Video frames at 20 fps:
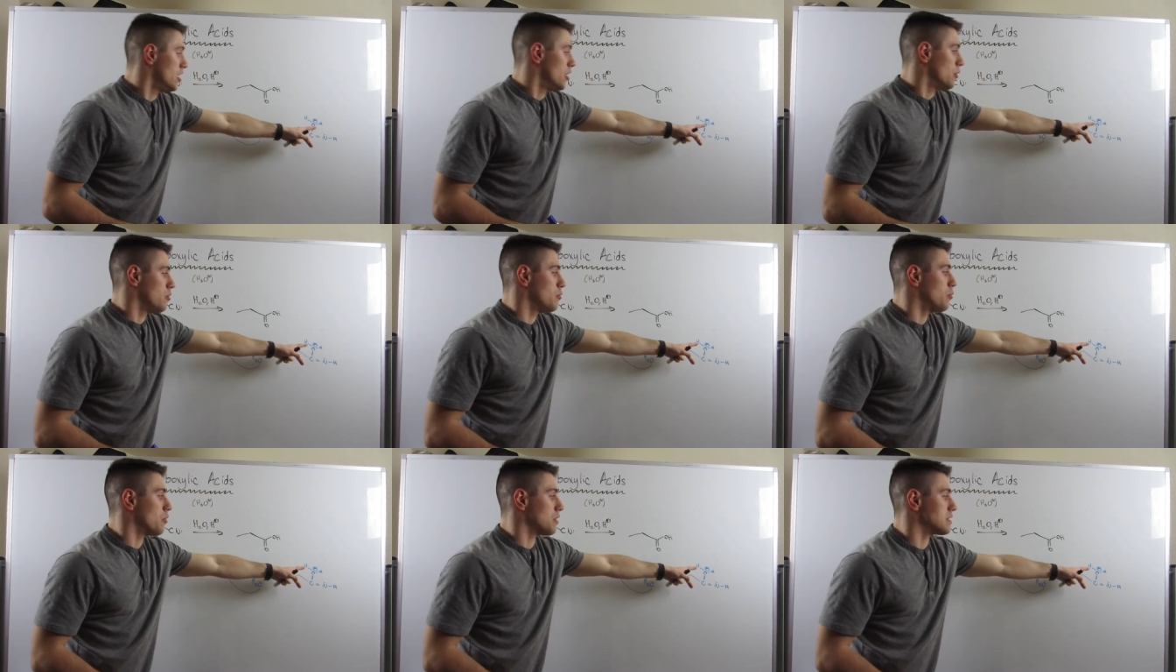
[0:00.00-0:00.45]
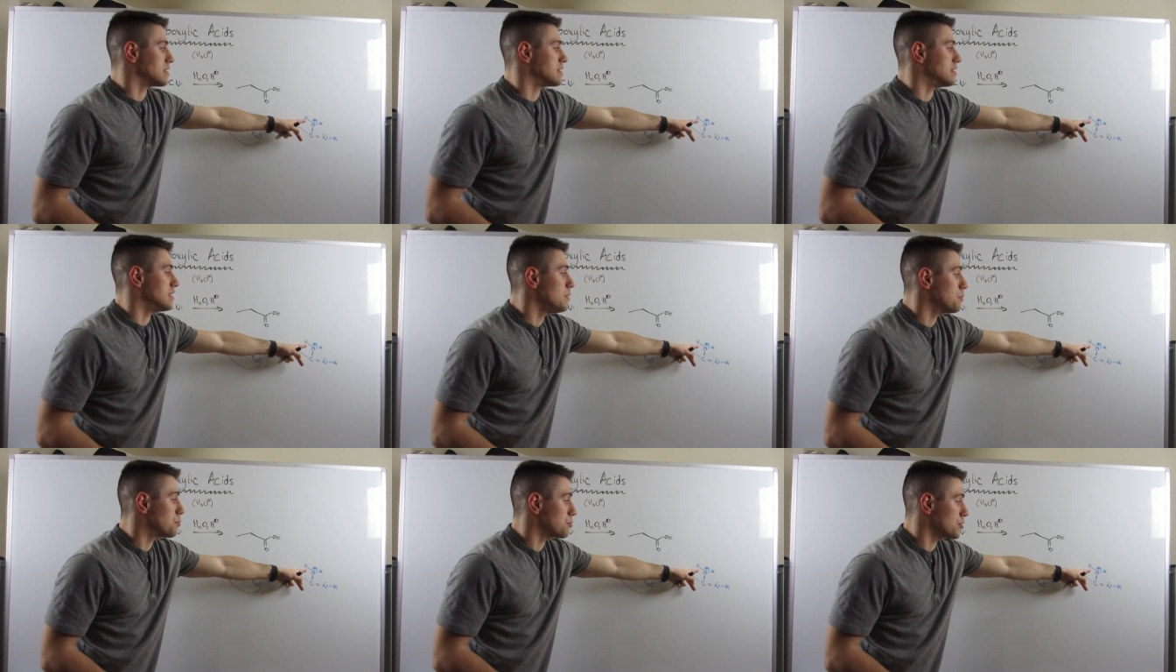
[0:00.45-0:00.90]
We want
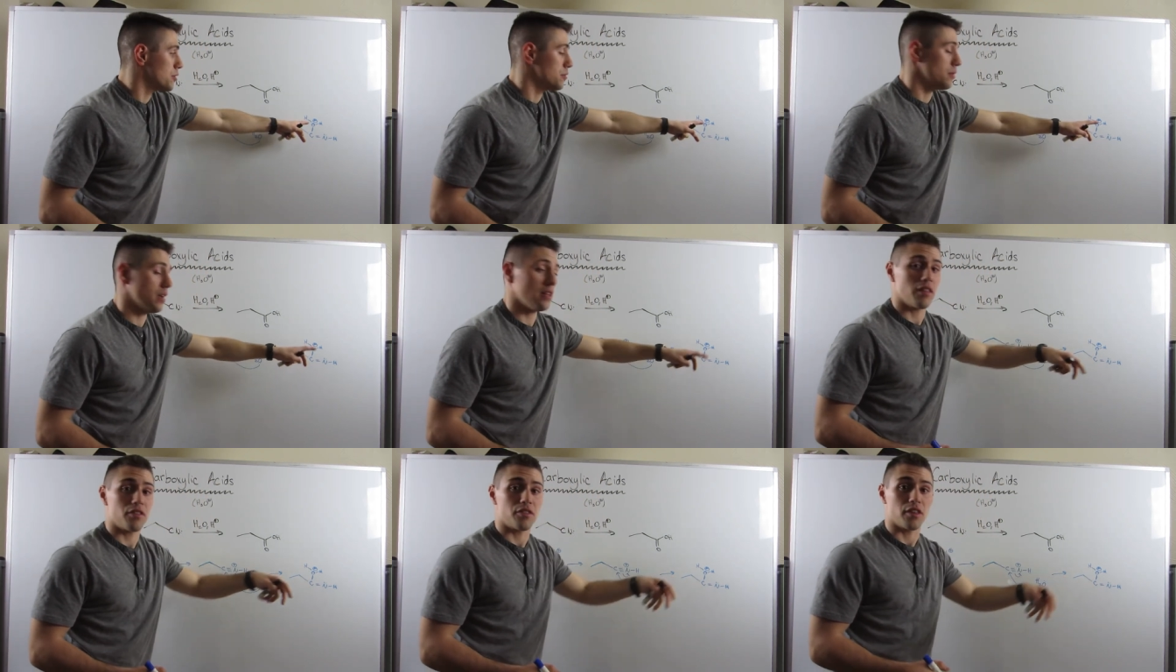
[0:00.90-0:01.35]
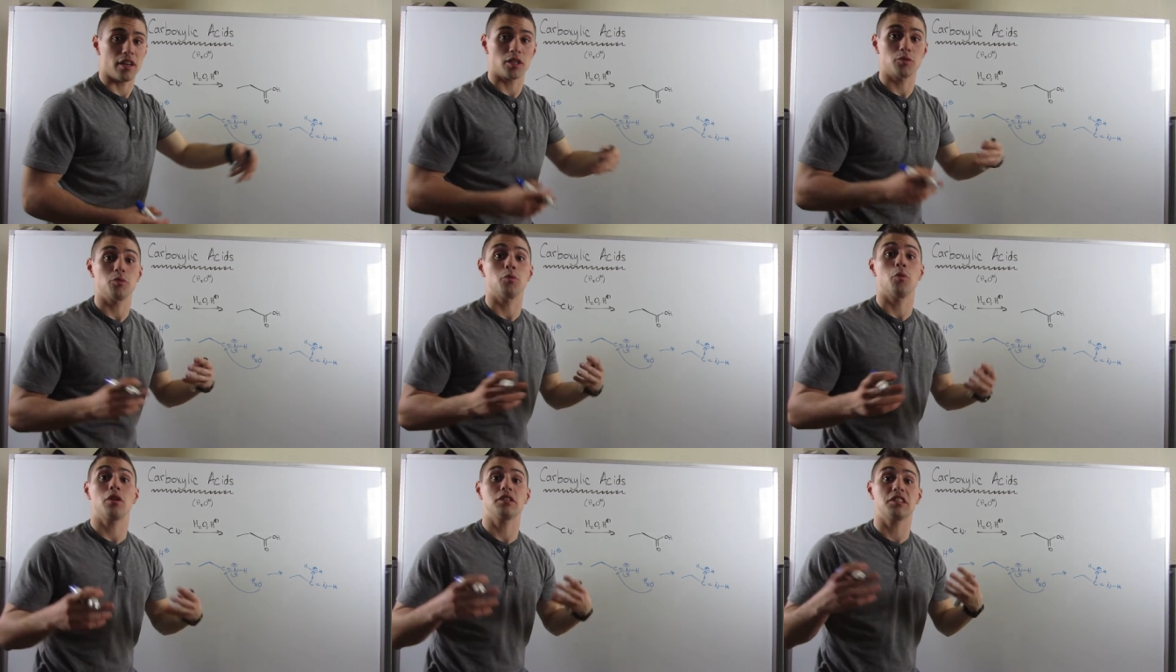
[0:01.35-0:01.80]
to deprotonate the
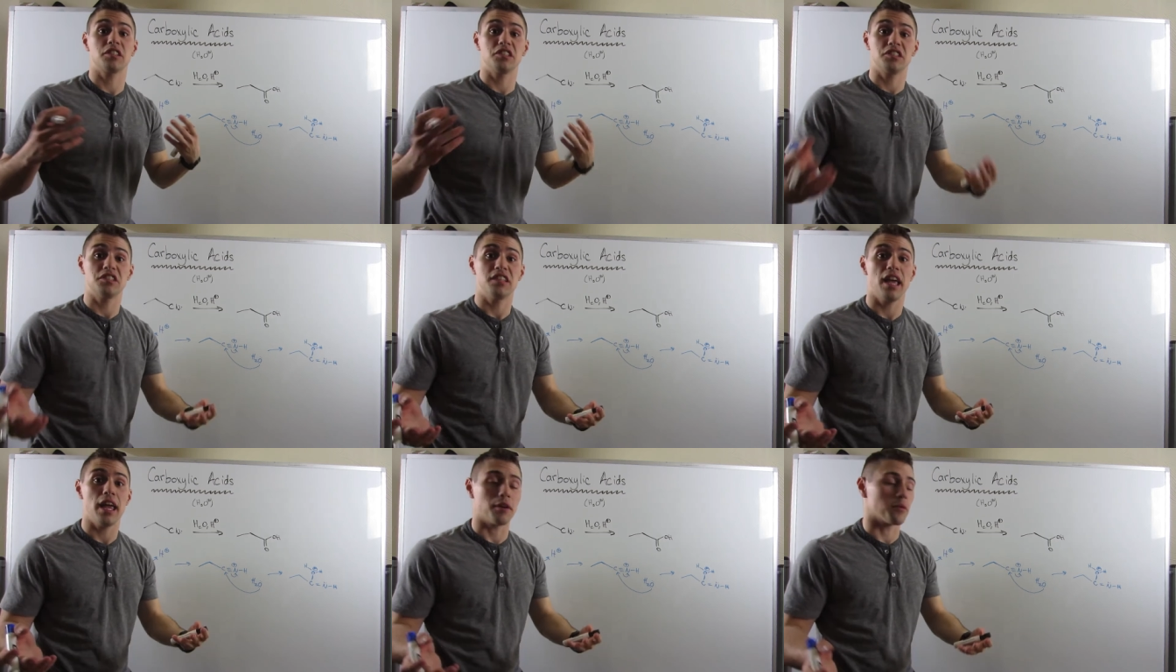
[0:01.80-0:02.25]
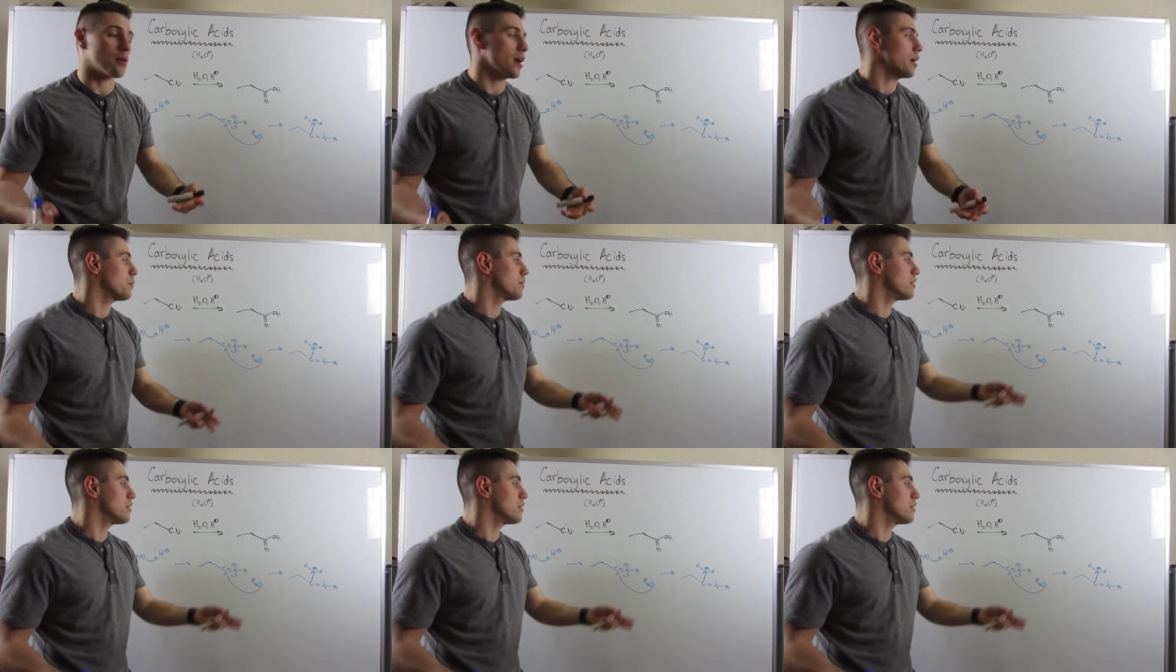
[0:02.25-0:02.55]
things we want to stay, right?